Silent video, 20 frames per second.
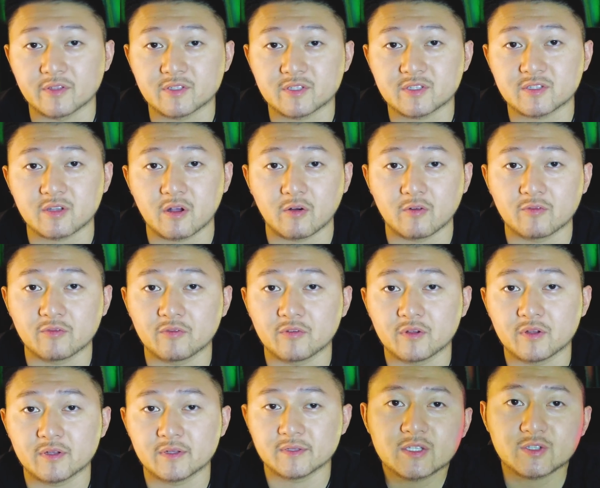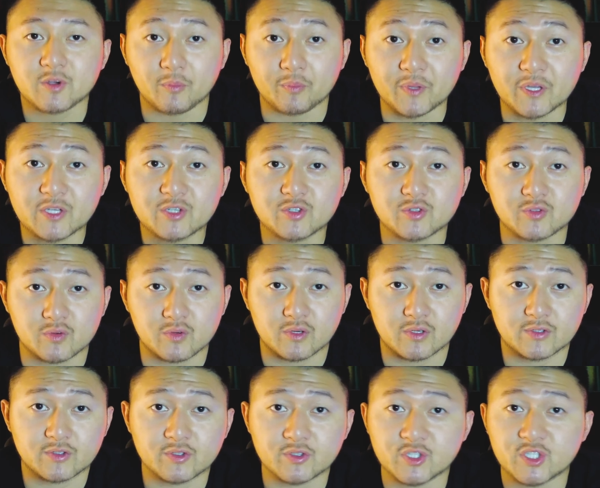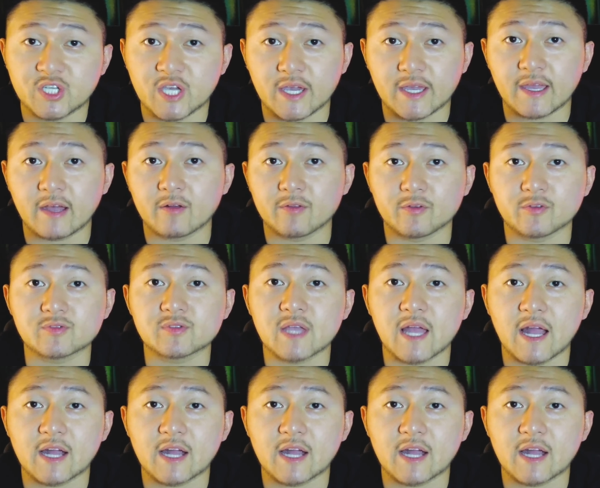itself. So be sure to check out those